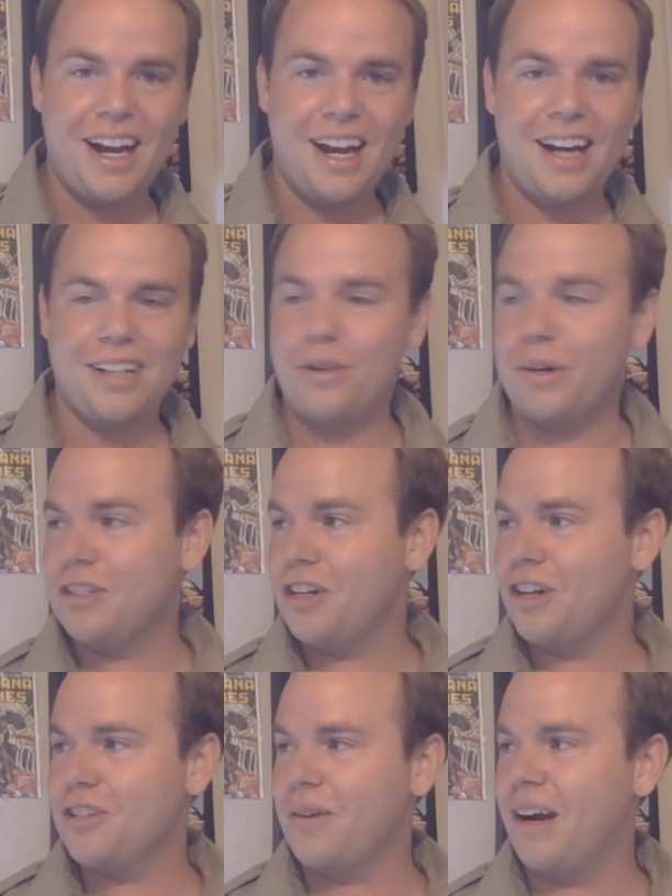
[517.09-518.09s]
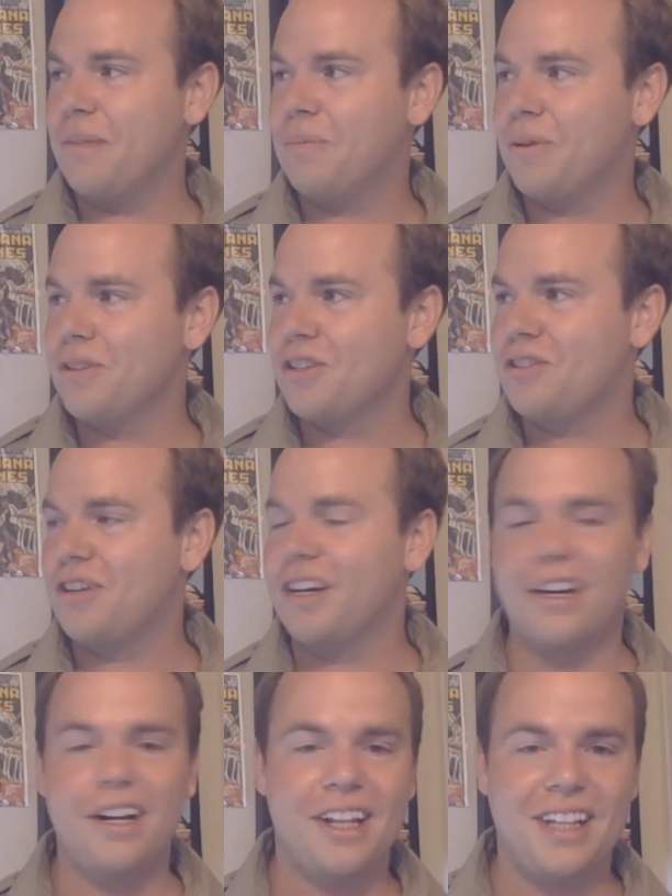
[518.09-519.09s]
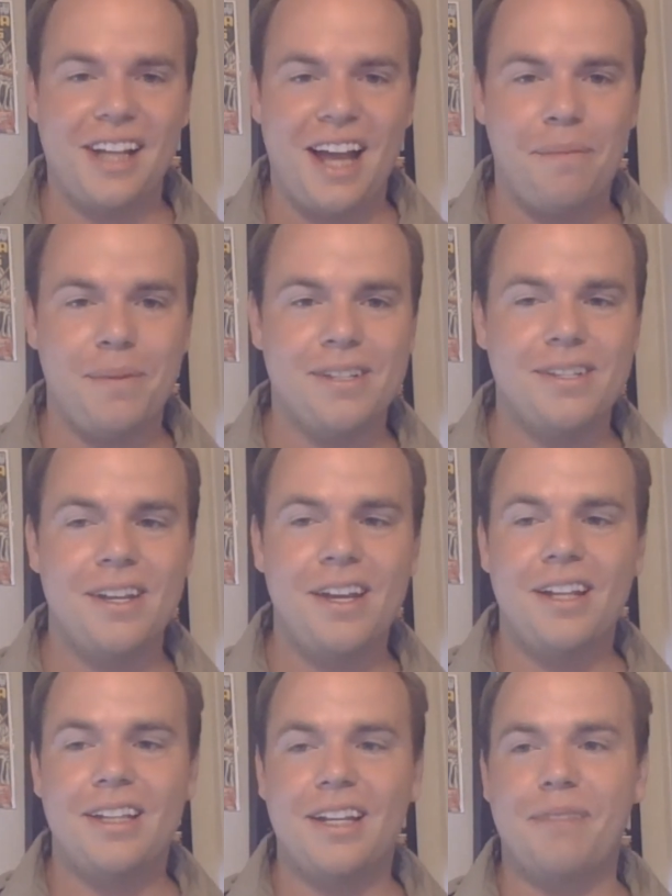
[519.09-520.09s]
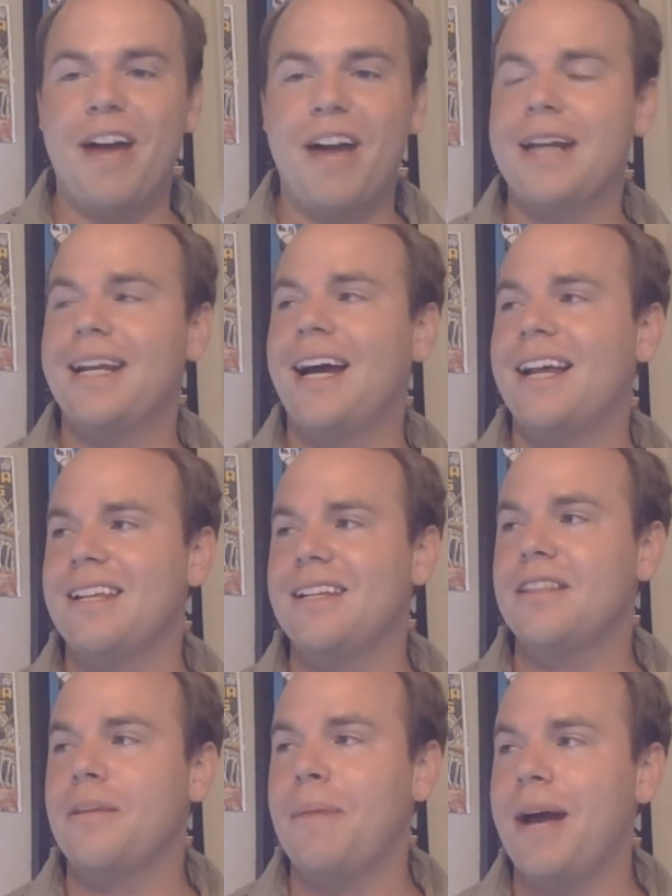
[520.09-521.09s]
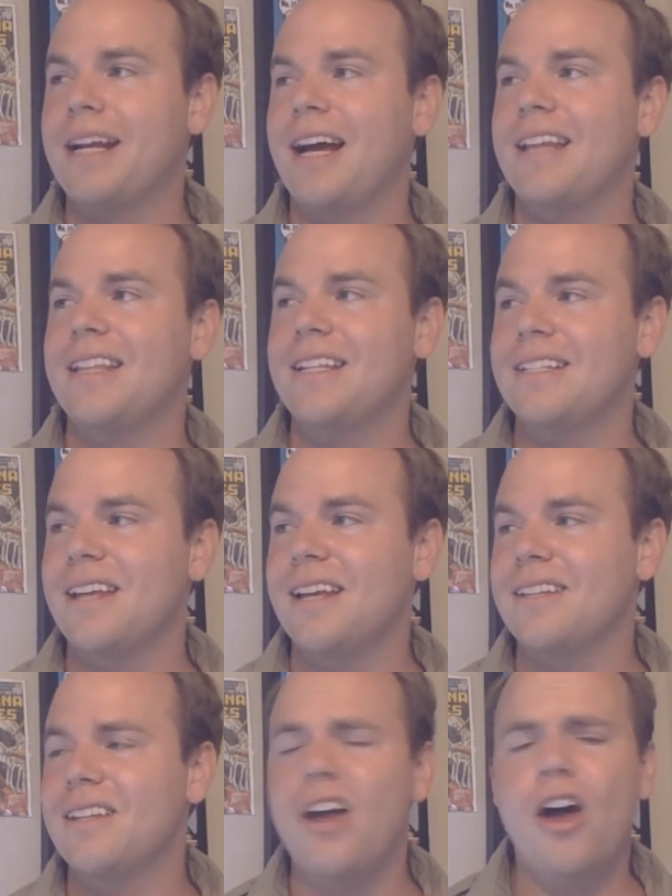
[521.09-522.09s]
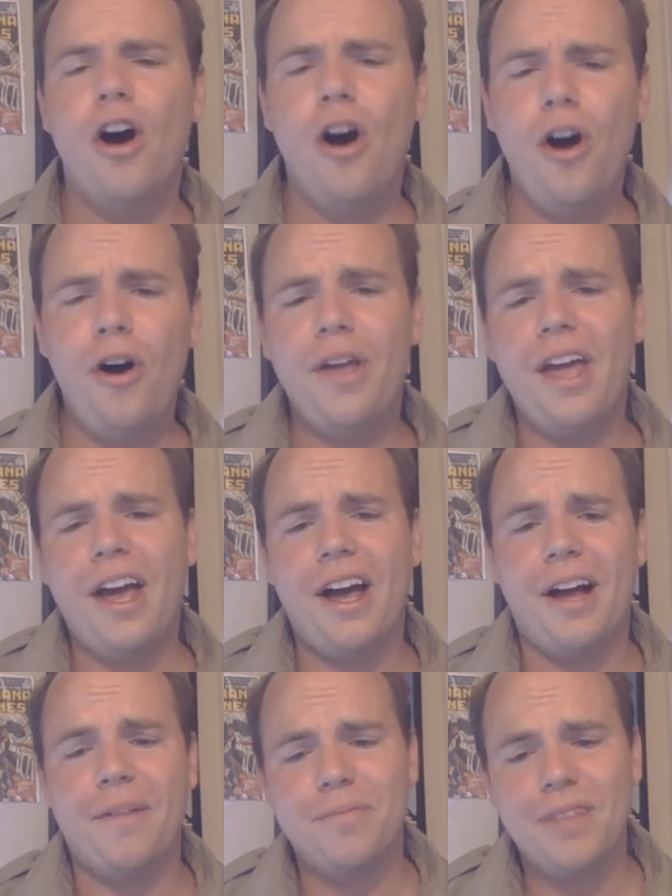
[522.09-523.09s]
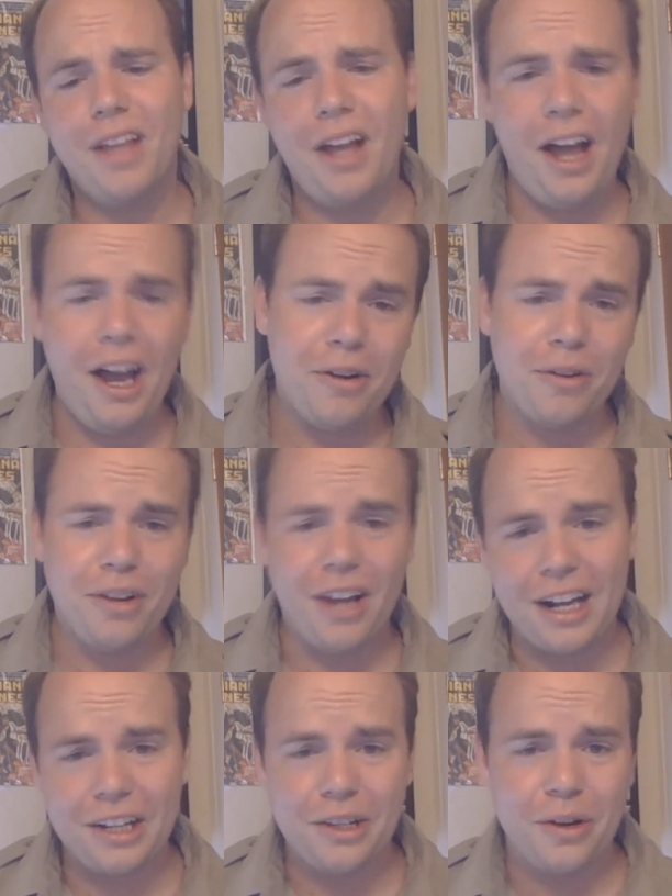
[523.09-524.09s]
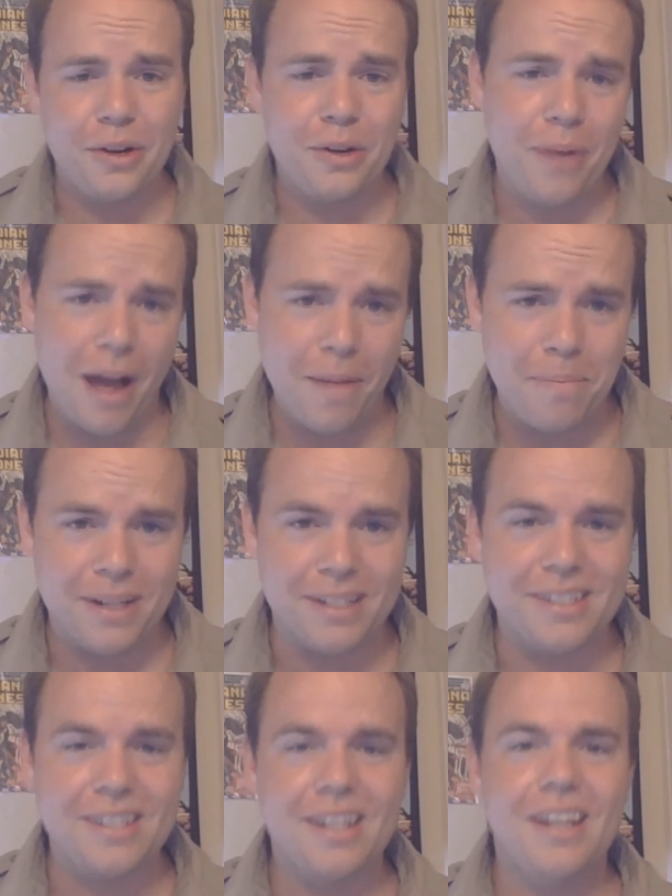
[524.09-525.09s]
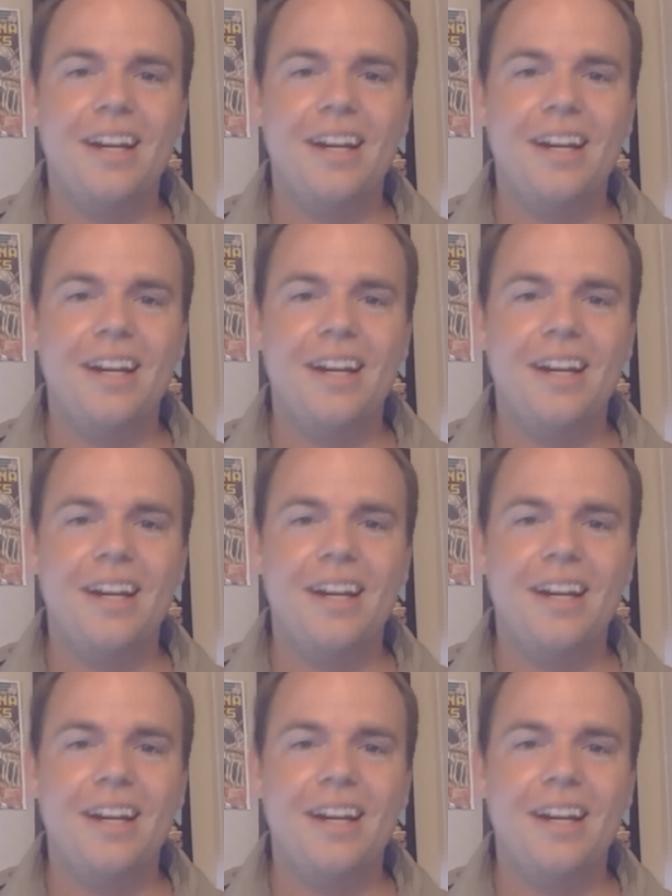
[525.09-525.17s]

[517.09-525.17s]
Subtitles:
And he turns it around, he pulls the trigger, and nothing happens. The bad guy then says, "Oh yeah, I don't like loaded weapons."